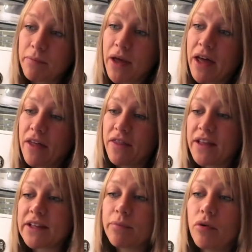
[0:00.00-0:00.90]
but at
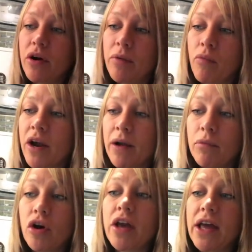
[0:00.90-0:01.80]
this point when I'm
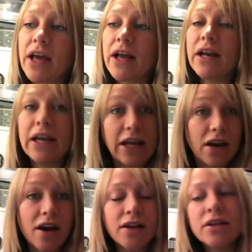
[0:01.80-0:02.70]
looking
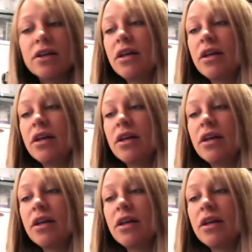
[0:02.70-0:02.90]
leaner,